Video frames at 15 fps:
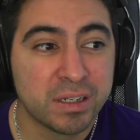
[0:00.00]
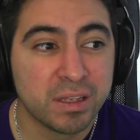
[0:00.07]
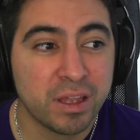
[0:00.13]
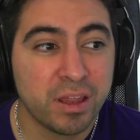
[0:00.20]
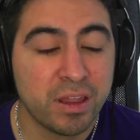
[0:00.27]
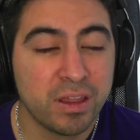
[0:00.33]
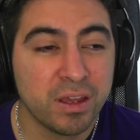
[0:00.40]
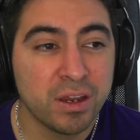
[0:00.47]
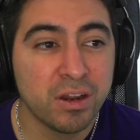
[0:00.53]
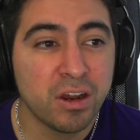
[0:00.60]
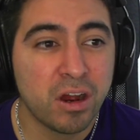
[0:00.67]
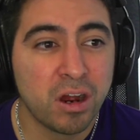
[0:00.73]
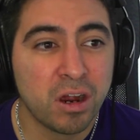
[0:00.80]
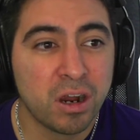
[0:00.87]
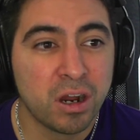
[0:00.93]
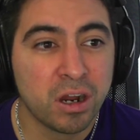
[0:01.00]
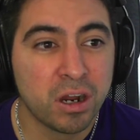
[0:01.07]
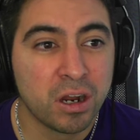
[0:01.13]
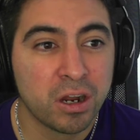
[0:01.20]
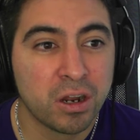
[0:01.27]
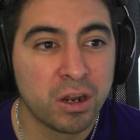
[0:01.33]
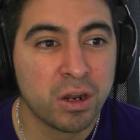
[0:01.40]
there's
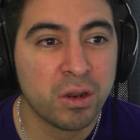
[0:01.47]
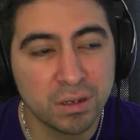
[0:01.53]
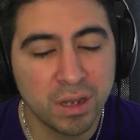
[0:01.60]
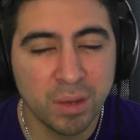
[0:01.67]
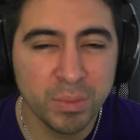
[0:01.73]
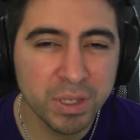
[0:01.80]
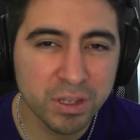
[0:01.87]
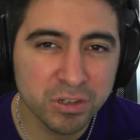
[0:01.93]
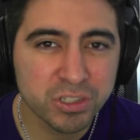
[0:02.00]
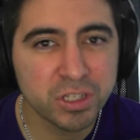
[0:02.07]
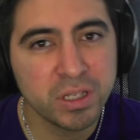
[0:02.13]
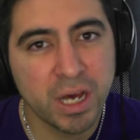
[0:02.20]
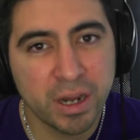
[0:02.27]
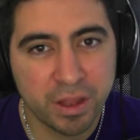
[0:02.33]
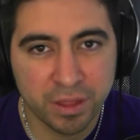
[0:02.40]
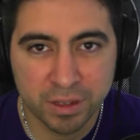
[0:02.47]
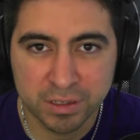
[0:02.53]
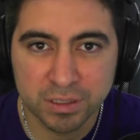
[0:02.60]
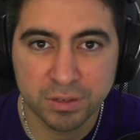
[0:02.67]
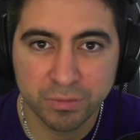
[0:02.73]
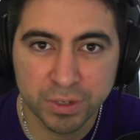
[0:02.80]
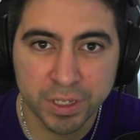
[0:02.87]
a lot of things
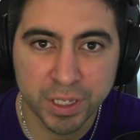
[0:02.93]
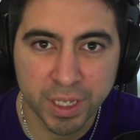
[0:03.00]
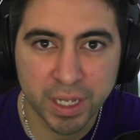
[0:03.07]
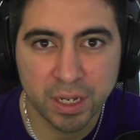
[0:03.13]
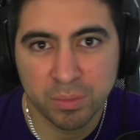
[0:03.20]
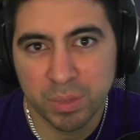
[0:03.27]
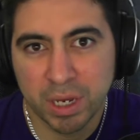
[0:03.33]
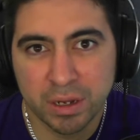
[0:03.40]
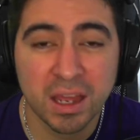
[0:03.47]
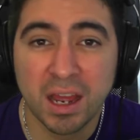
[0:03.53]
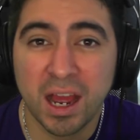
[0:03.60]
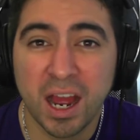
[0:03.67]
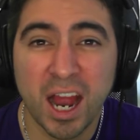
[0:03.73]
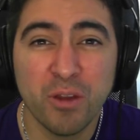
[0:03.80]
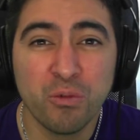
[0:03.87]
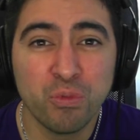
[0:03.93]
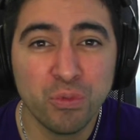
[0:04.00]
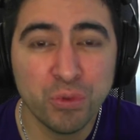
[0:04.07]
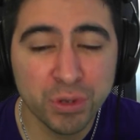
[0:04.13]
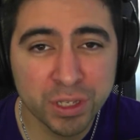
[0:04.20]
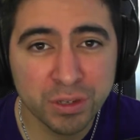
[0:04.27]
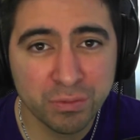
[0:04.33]
to really like about it. I
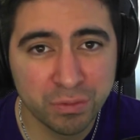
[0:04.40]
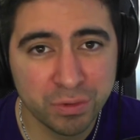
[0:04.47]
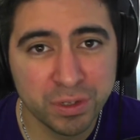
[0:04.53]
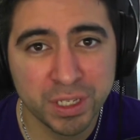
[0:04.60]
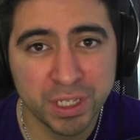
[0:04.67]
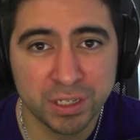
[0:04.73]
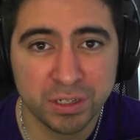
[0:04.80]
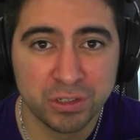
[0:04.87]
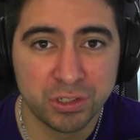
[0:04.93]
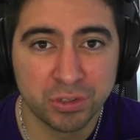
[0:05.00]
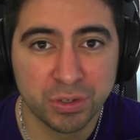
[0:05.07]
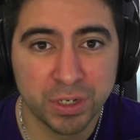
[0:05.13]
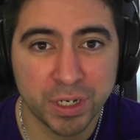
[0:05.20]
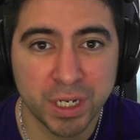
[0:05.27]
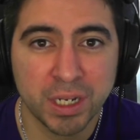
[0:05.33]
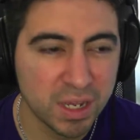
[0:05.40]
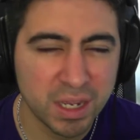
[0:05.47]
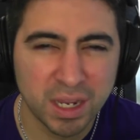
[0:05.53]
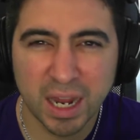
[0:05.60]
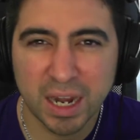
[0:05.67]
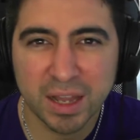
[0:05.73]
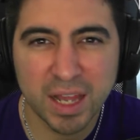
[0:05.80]
really, really enjoy
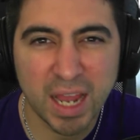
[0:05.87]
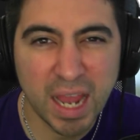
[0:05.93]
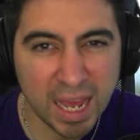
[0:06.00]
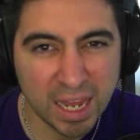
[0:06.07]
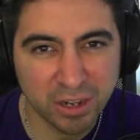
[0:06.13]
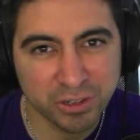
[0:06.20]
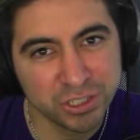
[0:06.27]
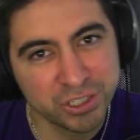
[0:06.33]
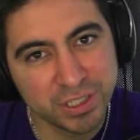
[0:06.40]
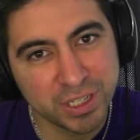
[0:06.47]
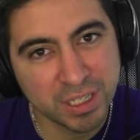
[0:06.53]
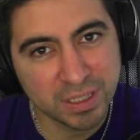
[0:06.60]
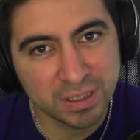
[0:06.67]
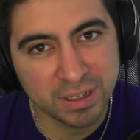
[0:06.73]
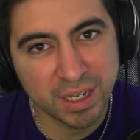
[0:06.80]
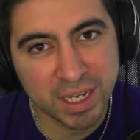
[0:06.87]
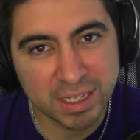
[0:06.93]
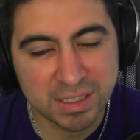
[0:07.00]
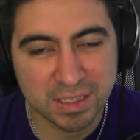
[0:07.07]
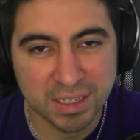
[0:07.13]
kind of the energy that the headset